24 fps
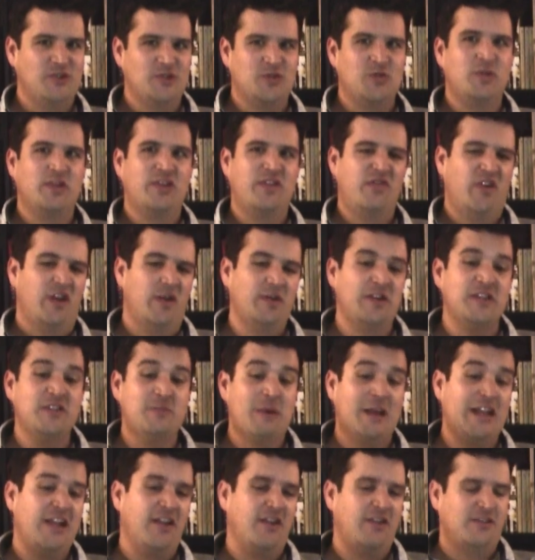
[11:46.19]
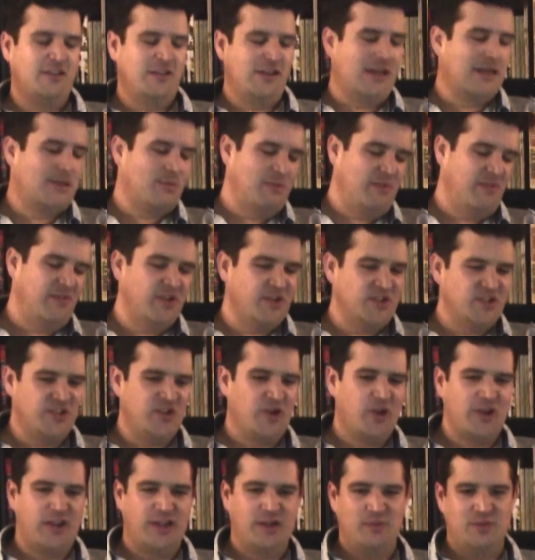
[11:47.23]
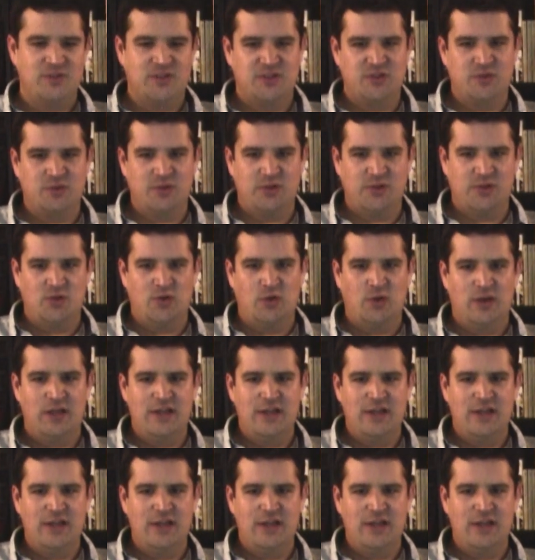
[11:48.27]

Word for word: So it's really fun because my character got to be very snarky, which is really cool.